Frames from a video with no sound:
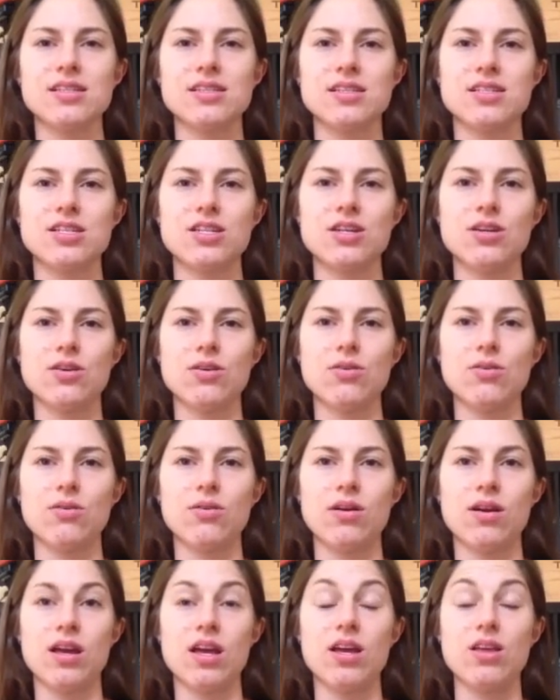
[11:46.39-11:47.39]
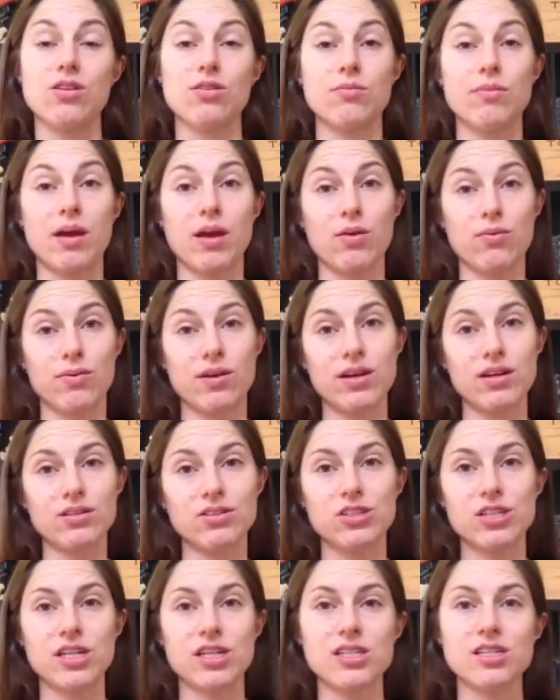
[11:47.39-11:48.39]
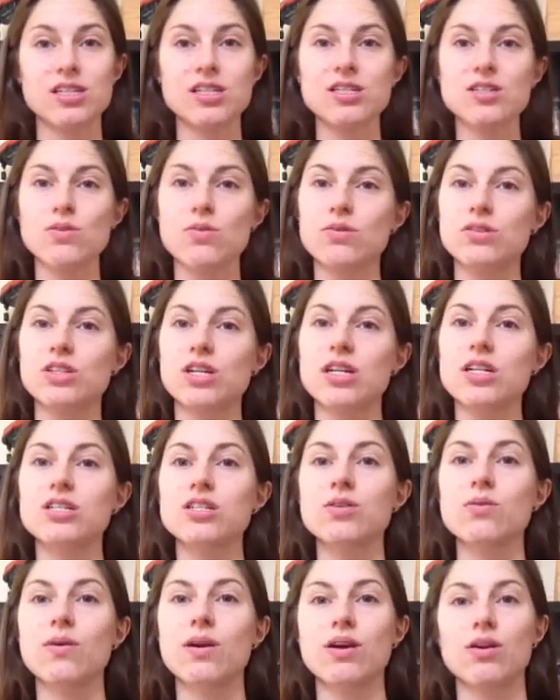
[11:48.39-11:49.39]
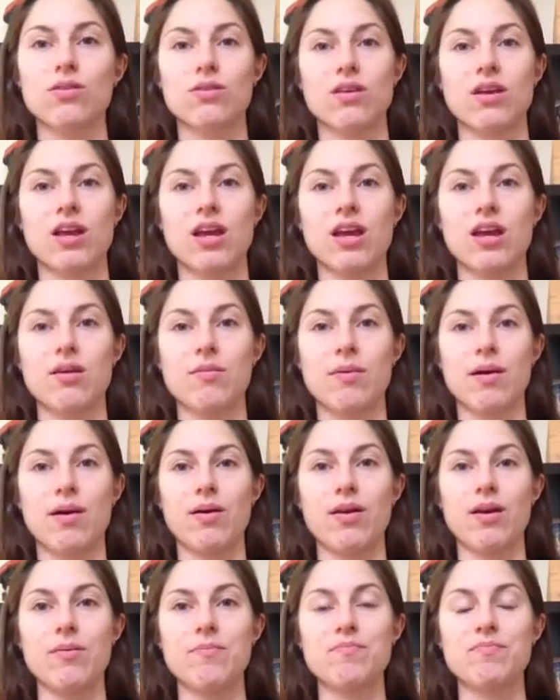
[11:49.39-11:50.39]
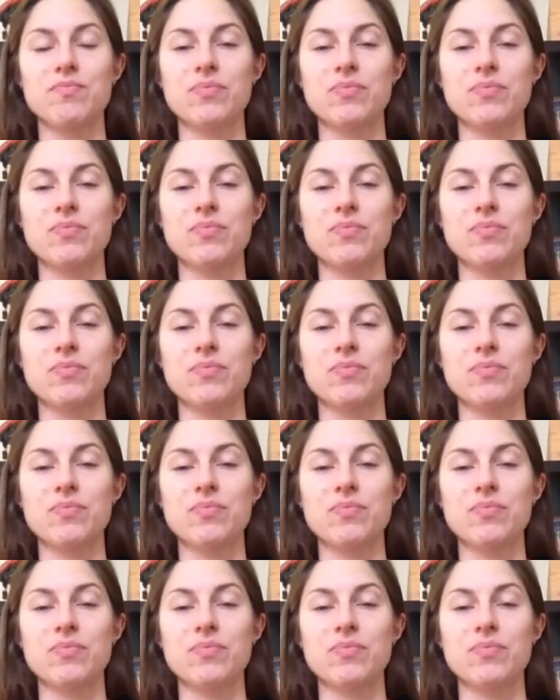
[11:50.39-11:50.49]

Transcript: to either make real changes or change the way you're thinking about it,